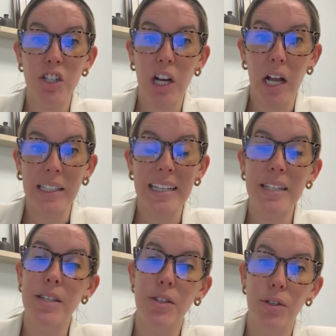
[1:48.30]
child
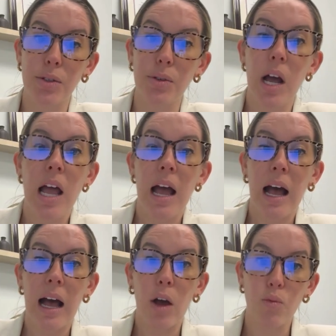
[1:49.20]
needs to
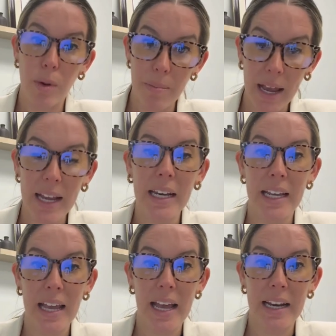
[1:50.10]
remain
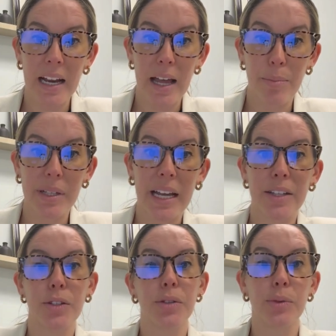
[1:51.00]
in Canada and
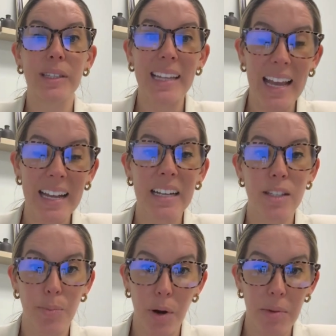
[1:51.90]
plan to land as
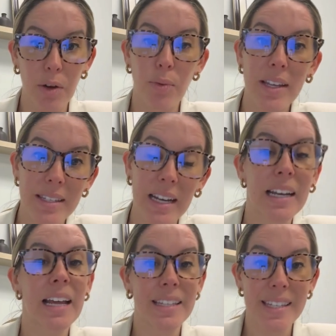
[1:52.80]
a permanent
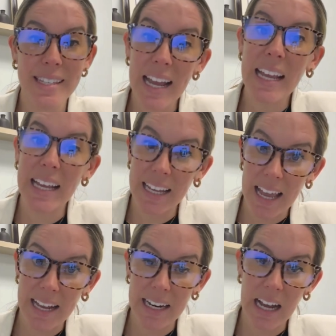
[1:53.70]
resident and stay in
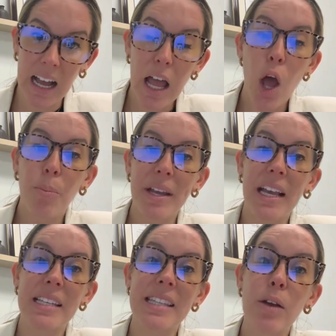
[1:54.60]
Canada, because they